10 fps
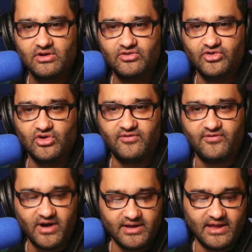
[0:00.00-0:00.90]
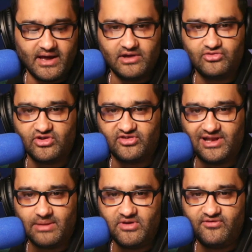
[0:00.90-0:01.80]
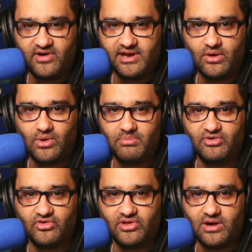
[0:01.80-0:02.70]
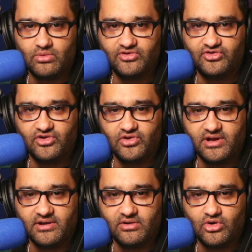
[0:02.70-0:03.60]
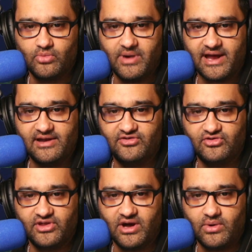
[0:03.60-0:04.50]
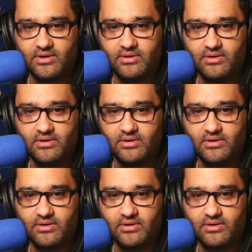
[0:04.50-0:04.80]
So you'll find that interesting. Let me find out what episode that was so you can go back and listen to that one.